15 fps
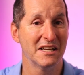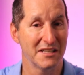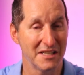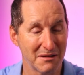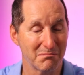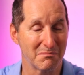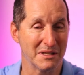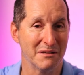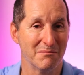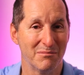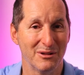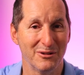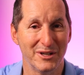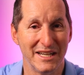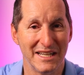yep, the
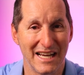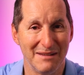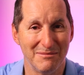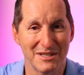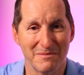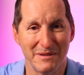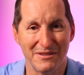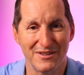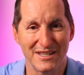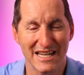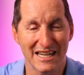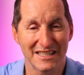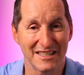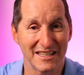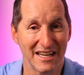employee name has been
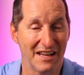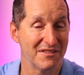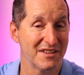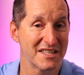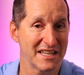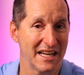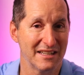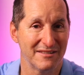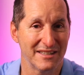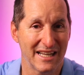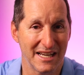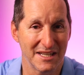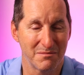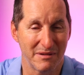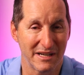redacted and the salary
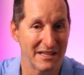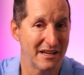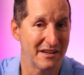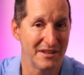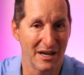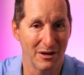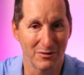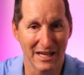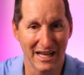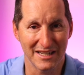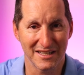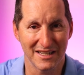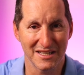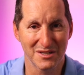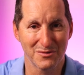has been nulled
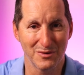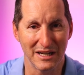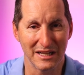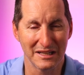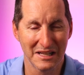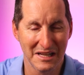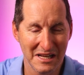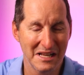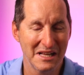out as well.